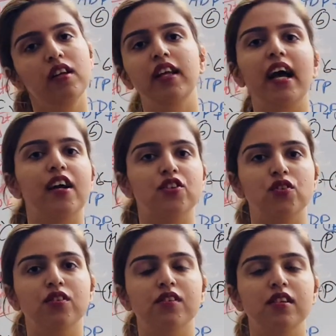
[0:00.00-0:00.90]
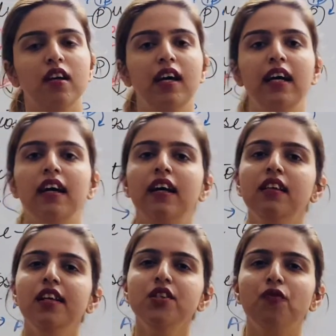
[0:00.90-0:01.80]
reactions?
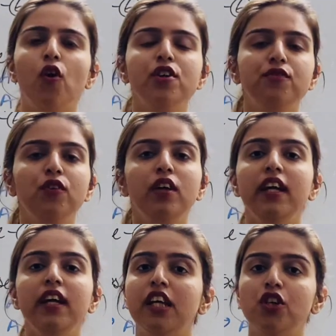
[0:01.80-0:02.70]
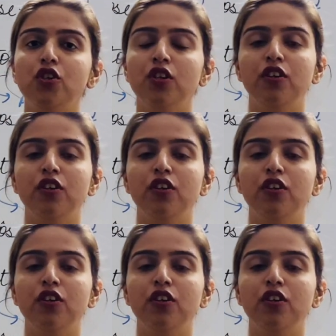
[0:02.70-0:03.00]
These phosphorylation